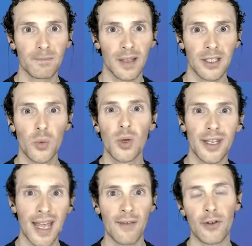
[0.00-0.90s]
you will
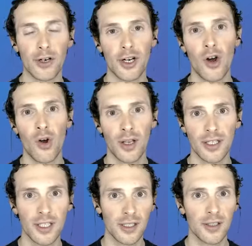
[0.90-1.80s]
never know
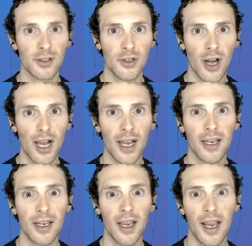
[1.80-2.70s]
until you try.
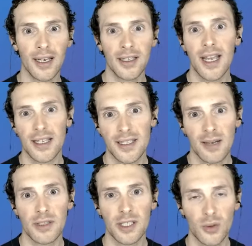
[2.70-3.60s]
And yes,
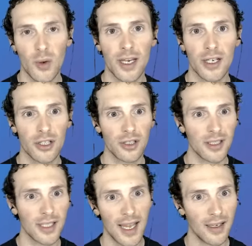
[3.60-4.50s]
some situation
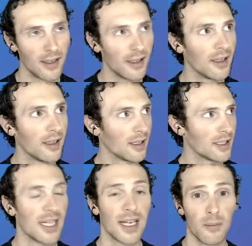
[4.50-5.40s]
can
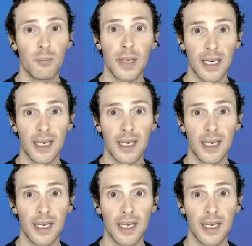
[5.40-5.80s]
take a big